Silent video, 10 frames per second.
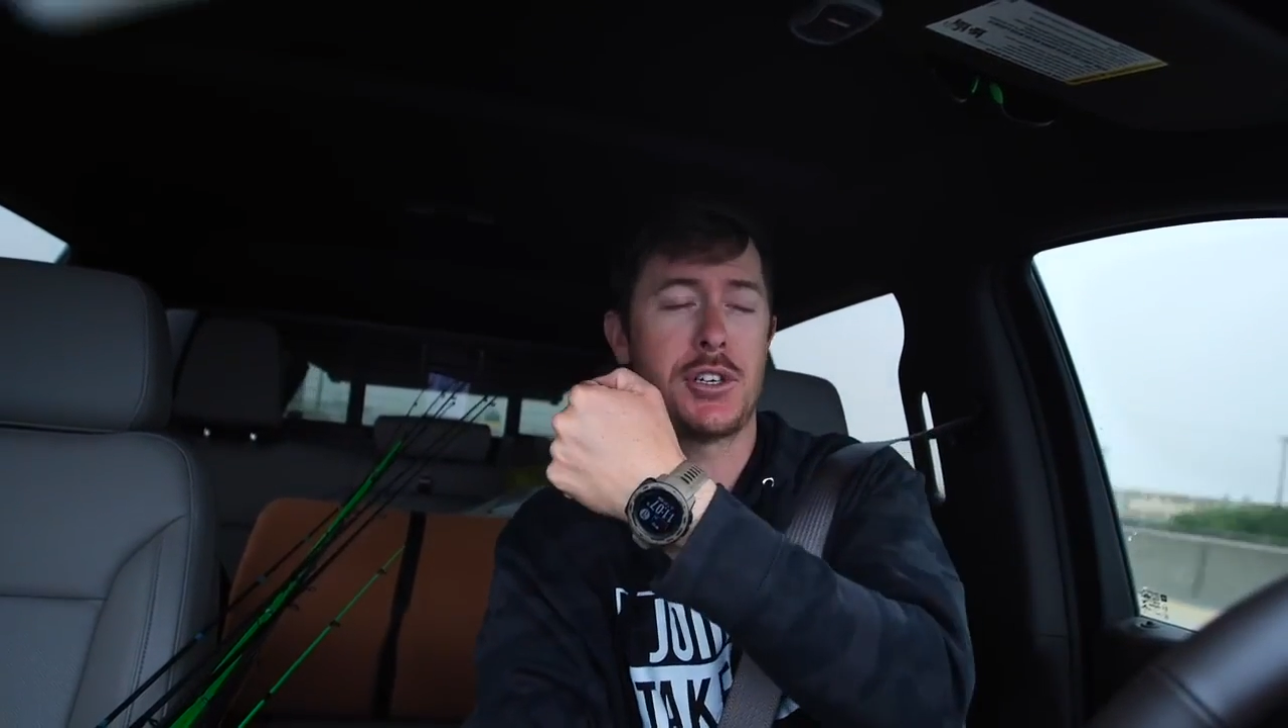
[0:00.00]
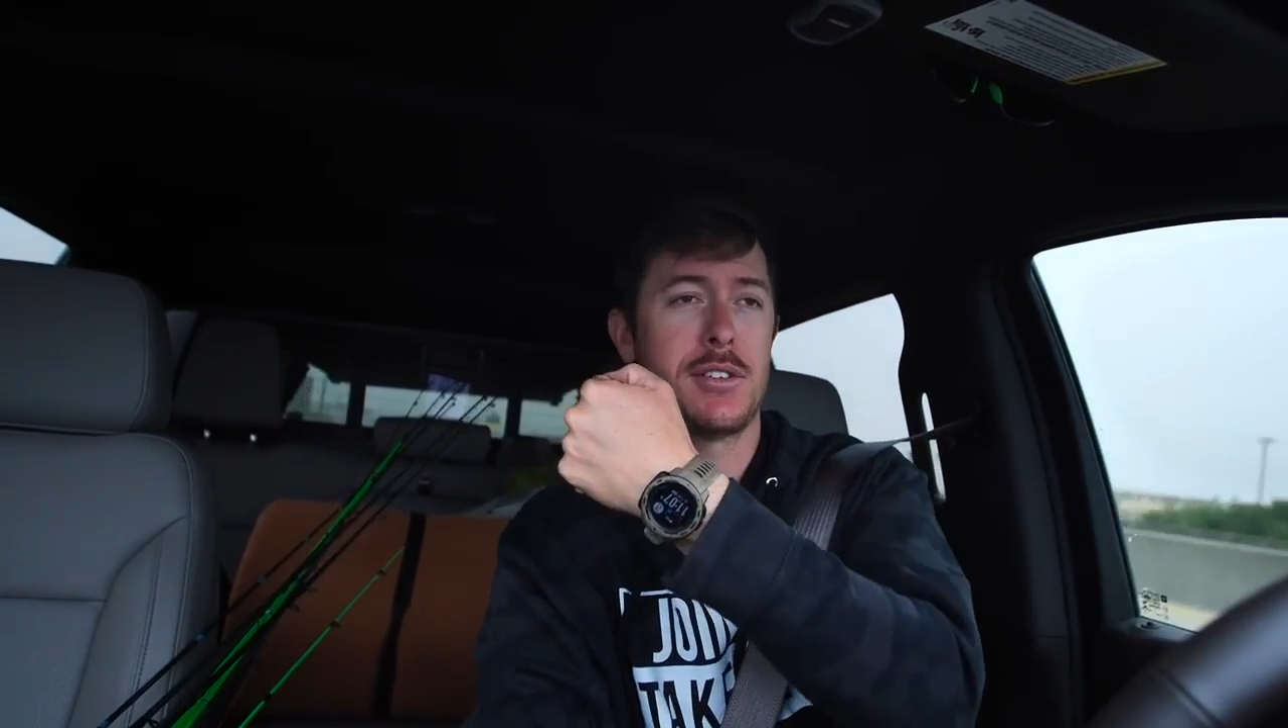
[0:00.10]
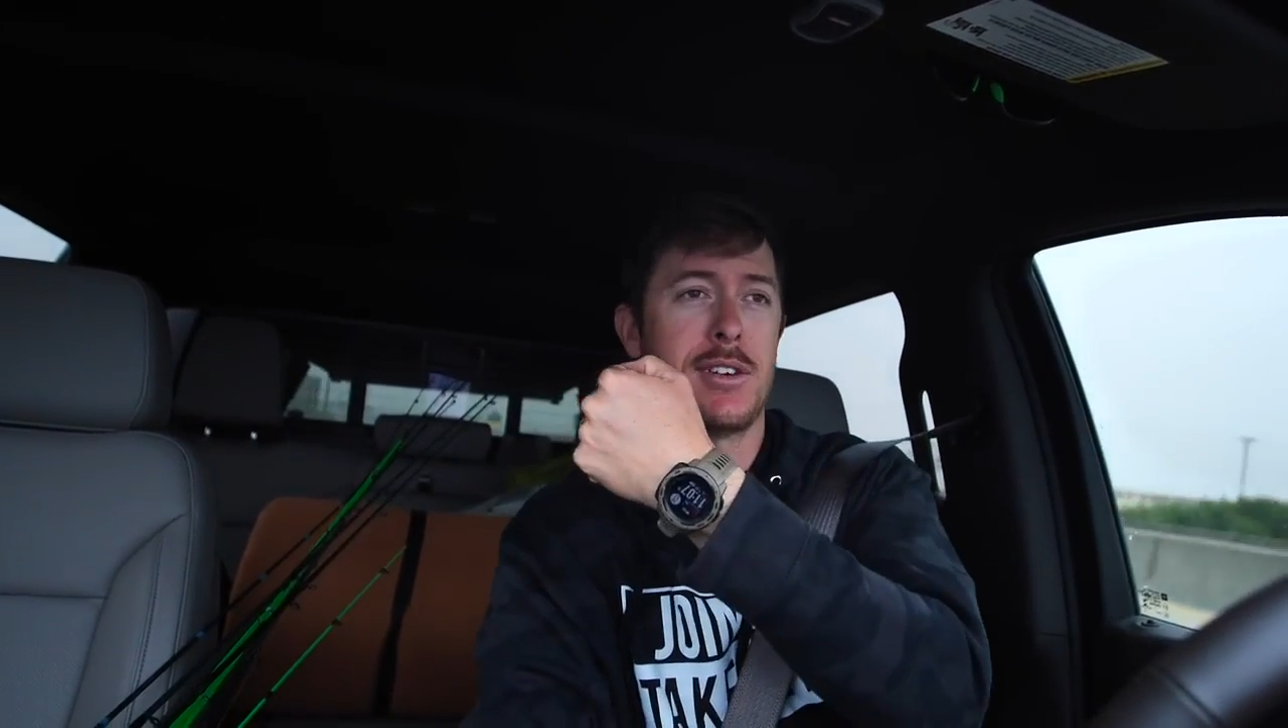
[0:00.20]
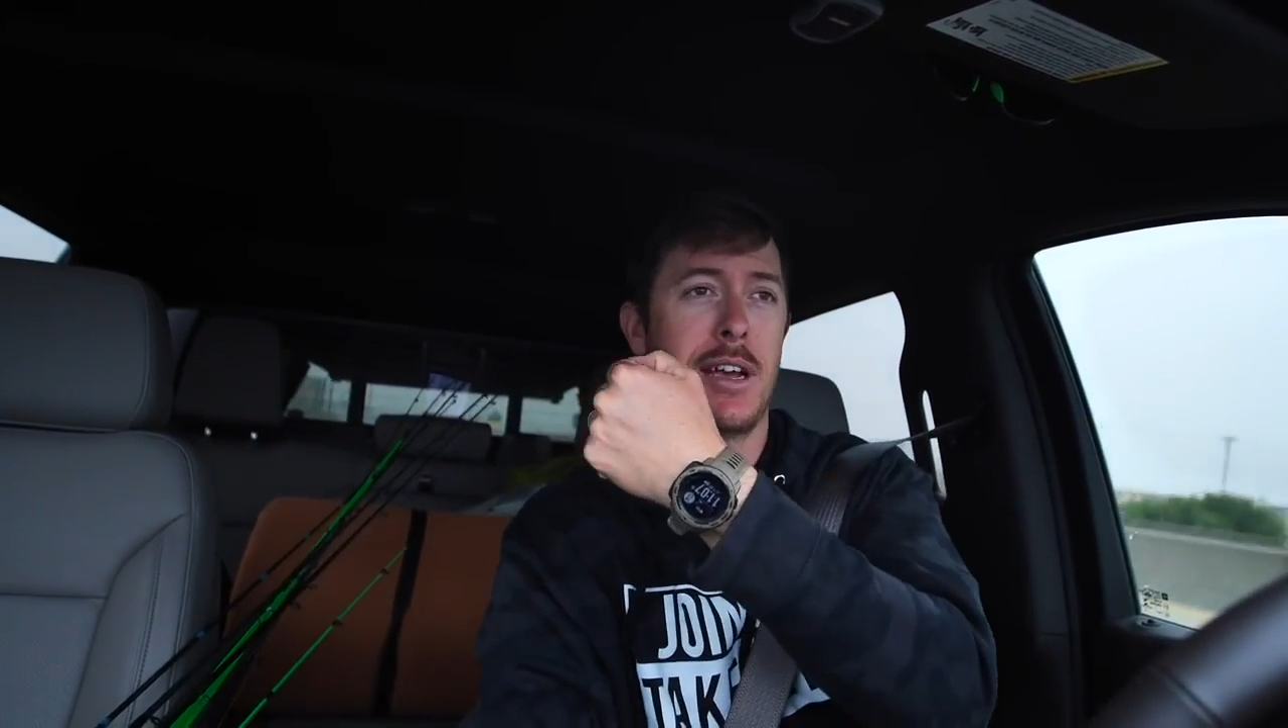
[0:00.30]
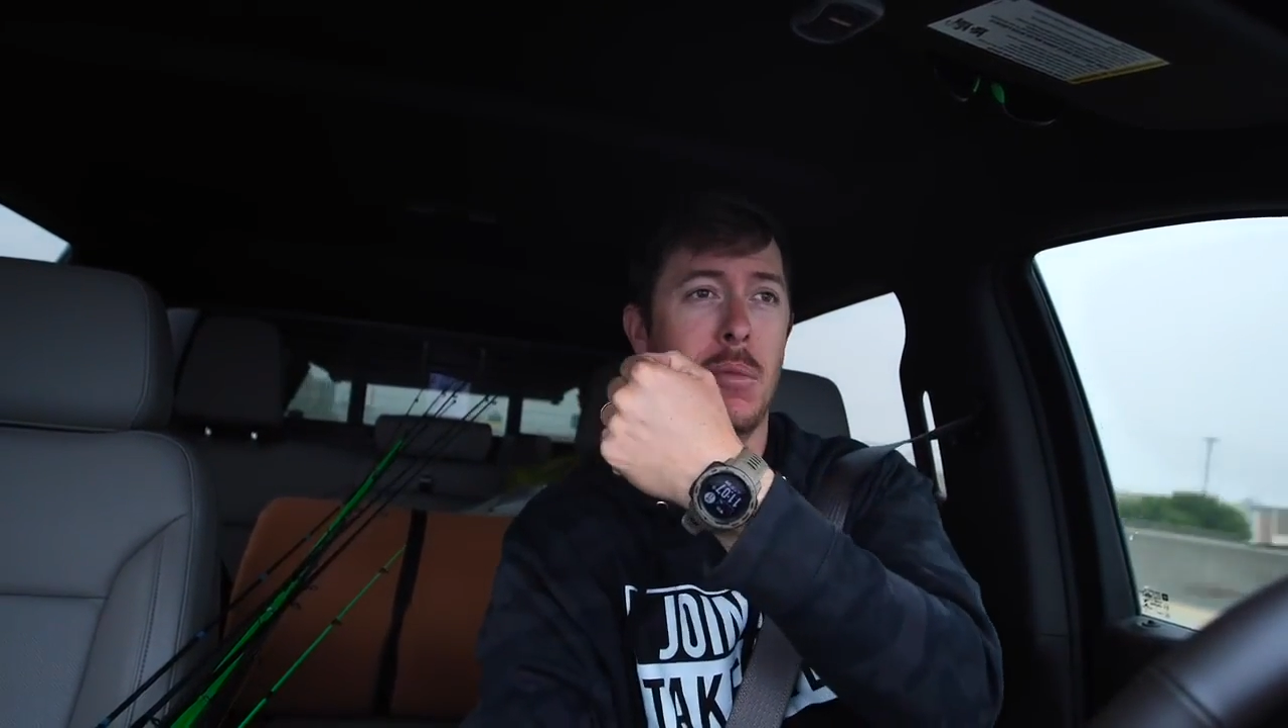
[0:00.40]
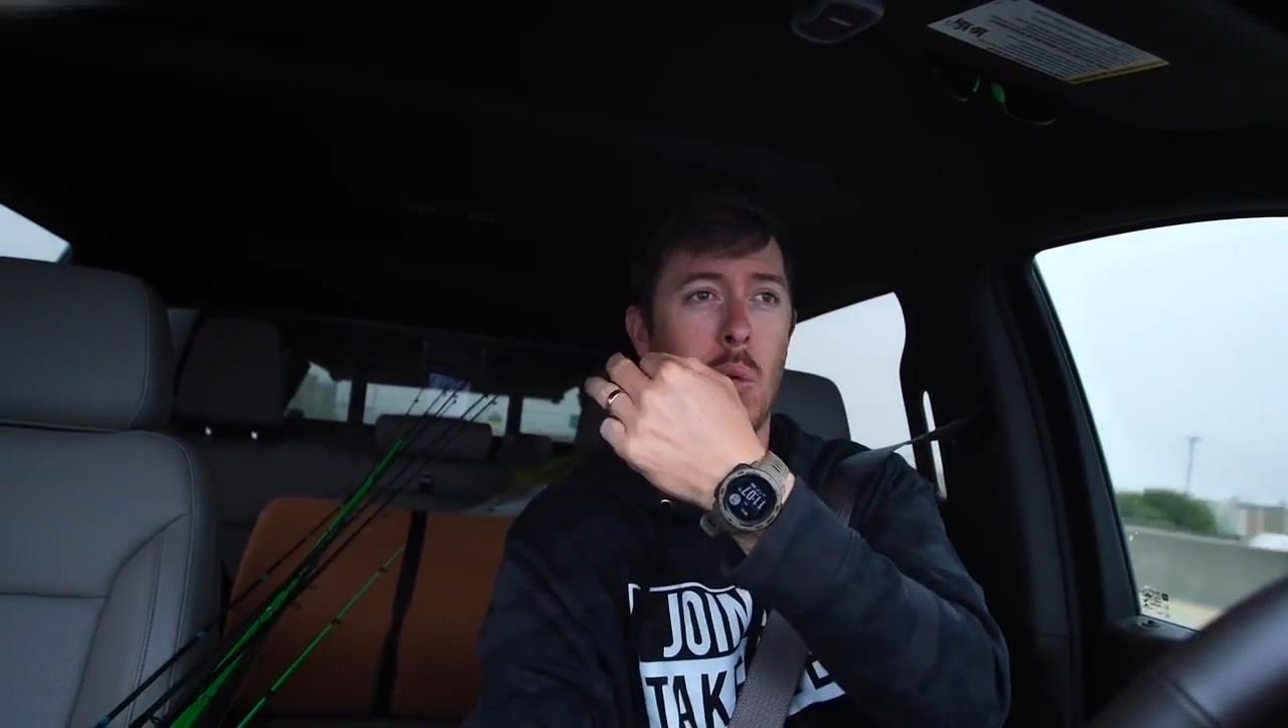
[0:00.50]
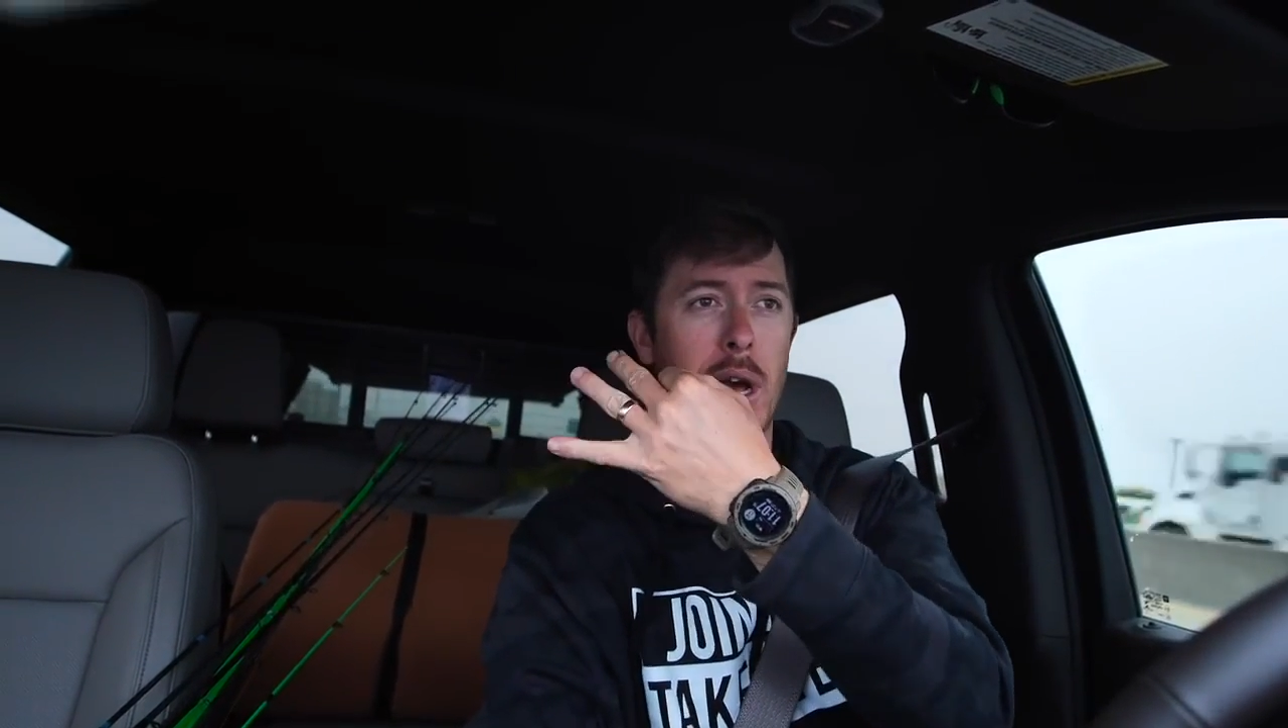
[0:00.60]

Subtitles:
and my